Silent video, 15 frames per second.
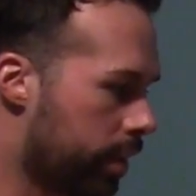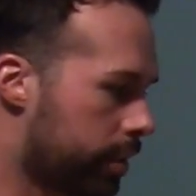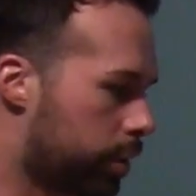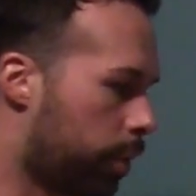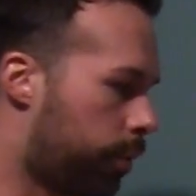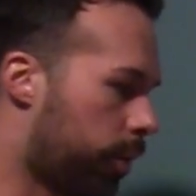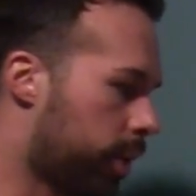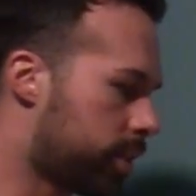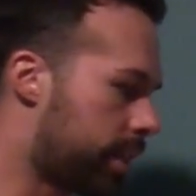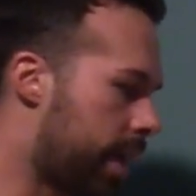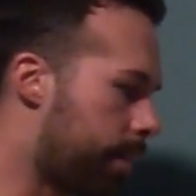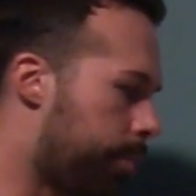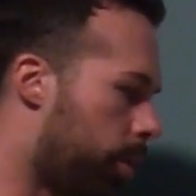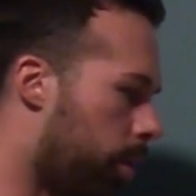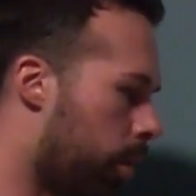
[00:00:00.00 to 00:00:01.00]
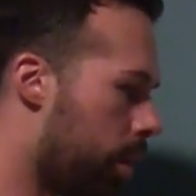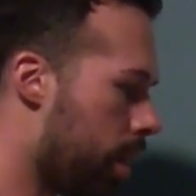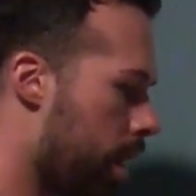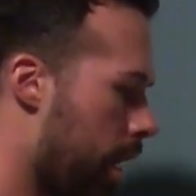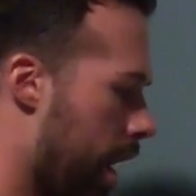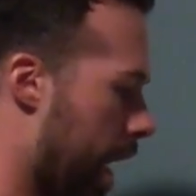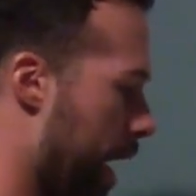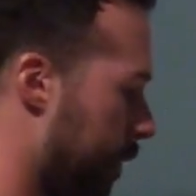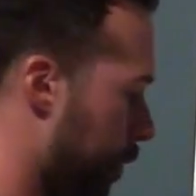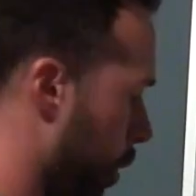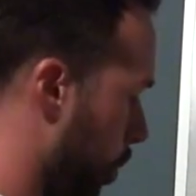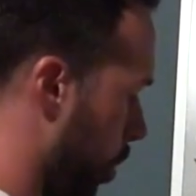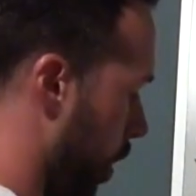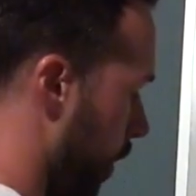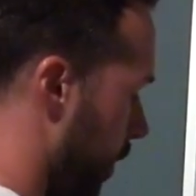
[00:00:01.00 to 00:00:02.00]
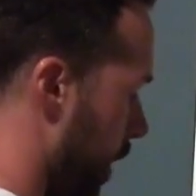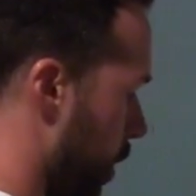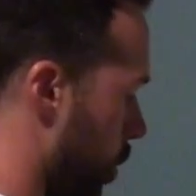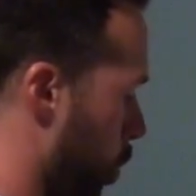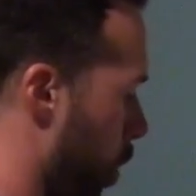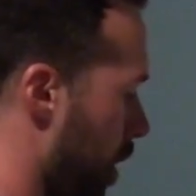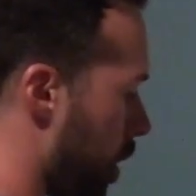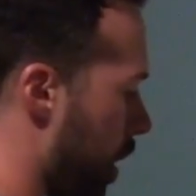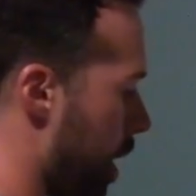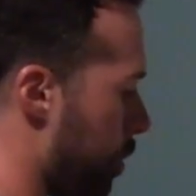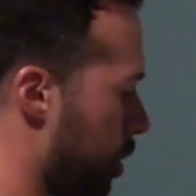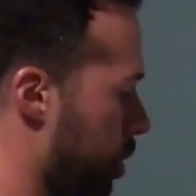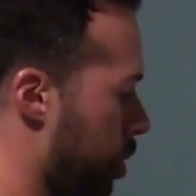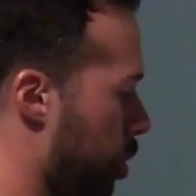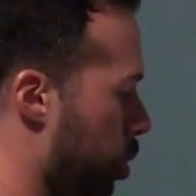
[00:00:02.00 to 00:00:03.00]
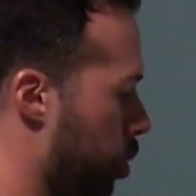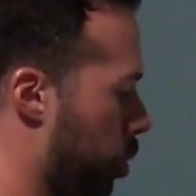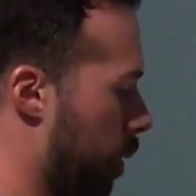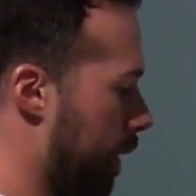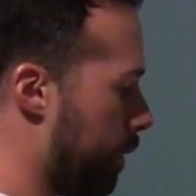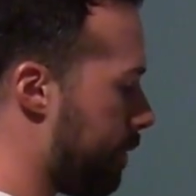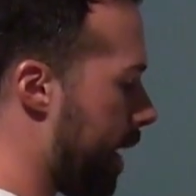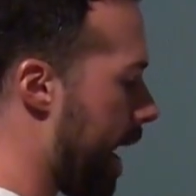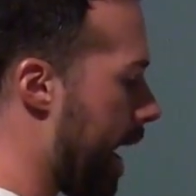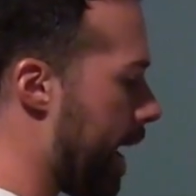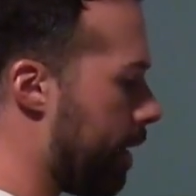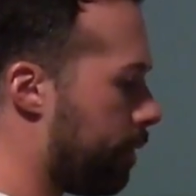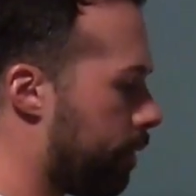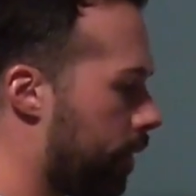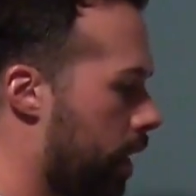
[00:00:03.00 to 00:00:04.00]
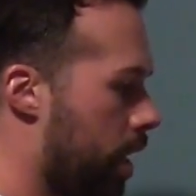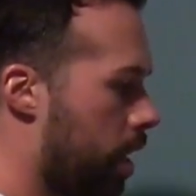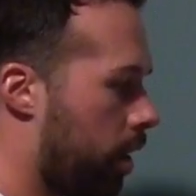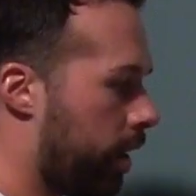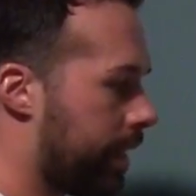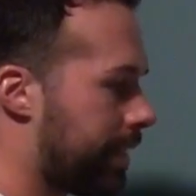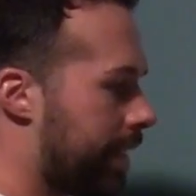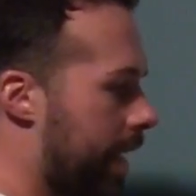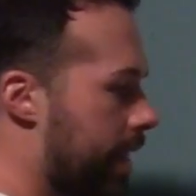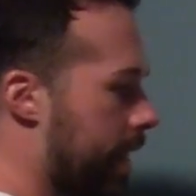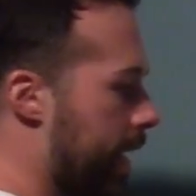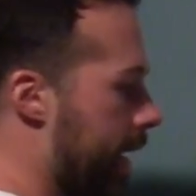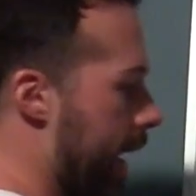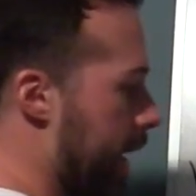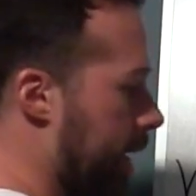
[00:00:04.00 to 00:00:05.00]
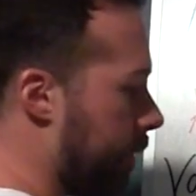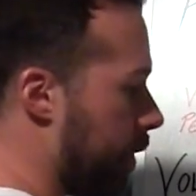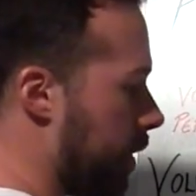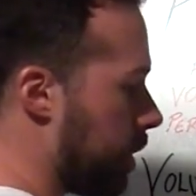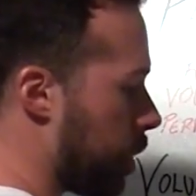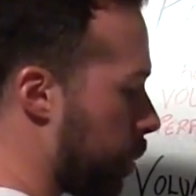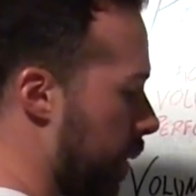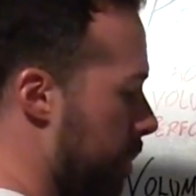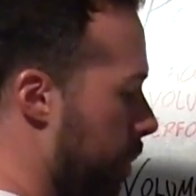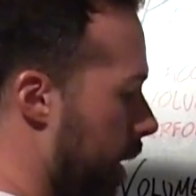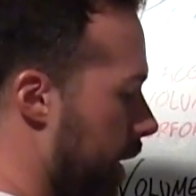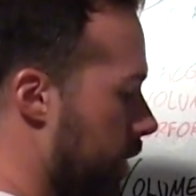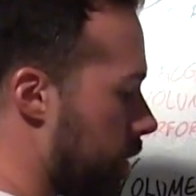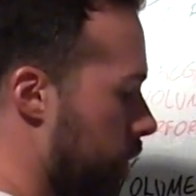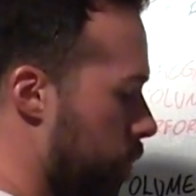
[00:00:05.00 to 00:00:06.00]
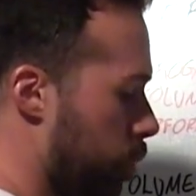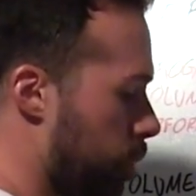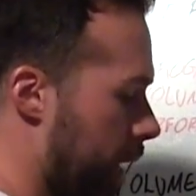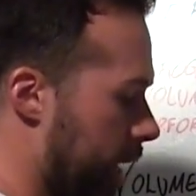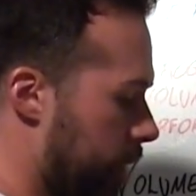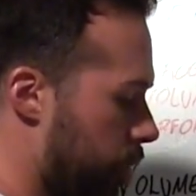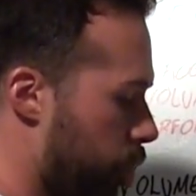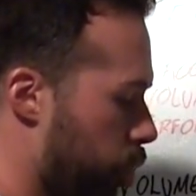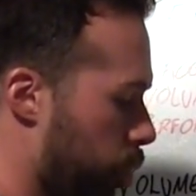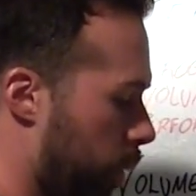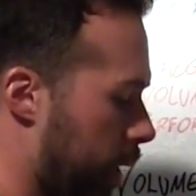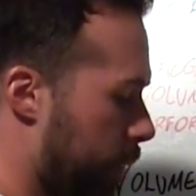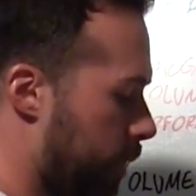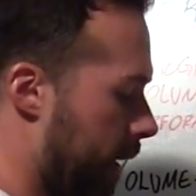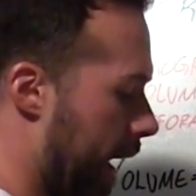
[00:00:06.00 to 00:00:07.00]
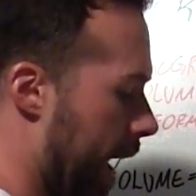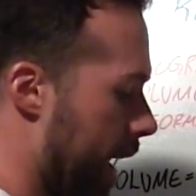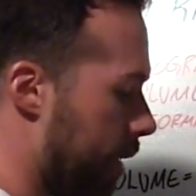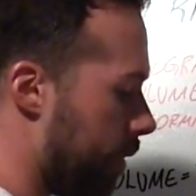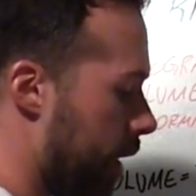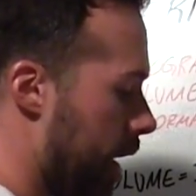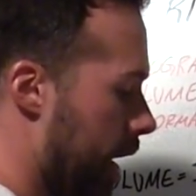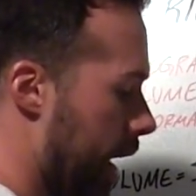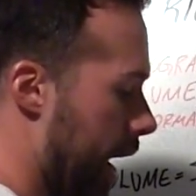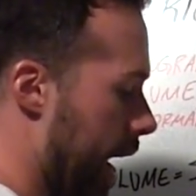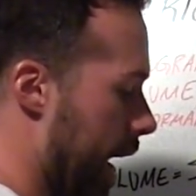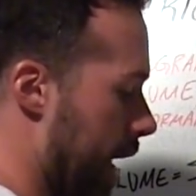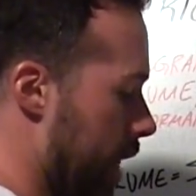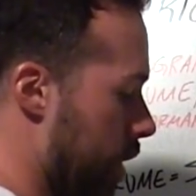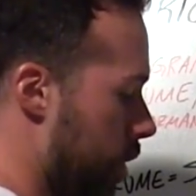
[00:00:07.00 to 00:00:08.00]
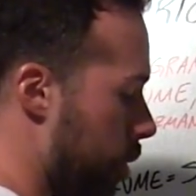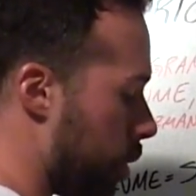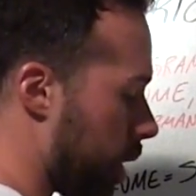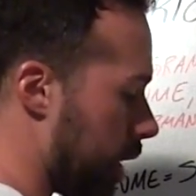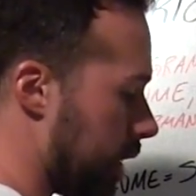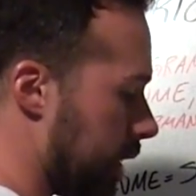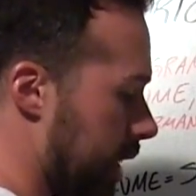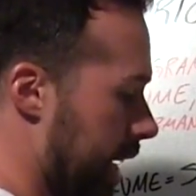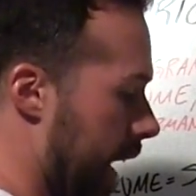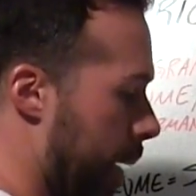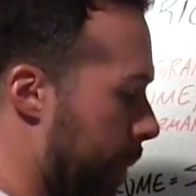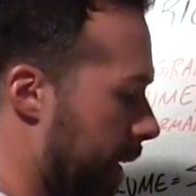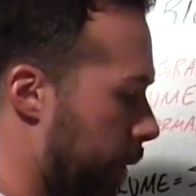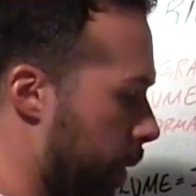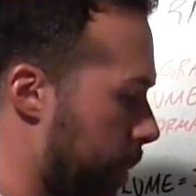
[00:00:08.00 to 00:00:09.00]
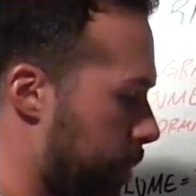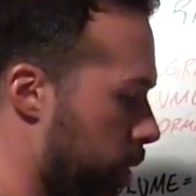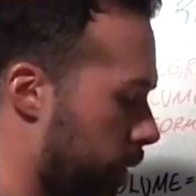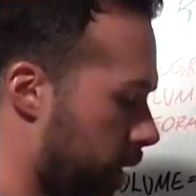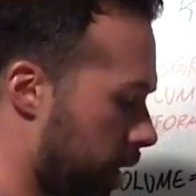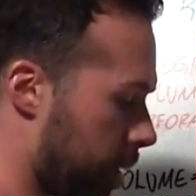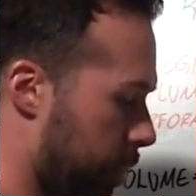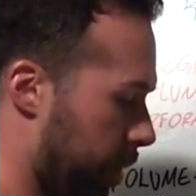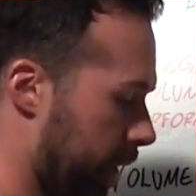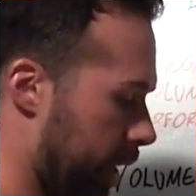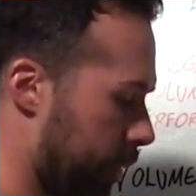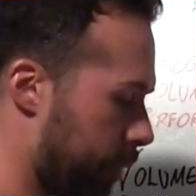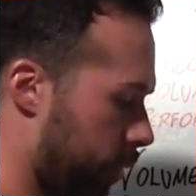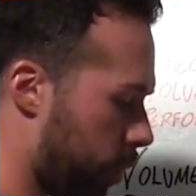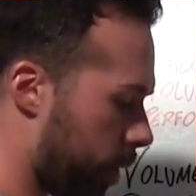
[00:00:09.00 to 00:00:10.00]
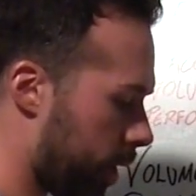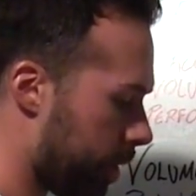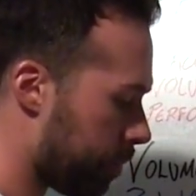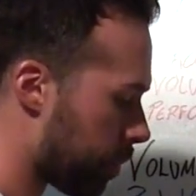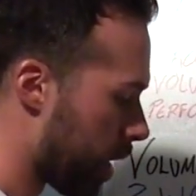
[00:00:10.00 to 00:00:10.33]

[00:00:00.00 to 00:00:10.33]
So for example, if your previous 1RM was 225, let's say at the end of these 3 months, you take 225 and you're going to see how many reps you can complete it for.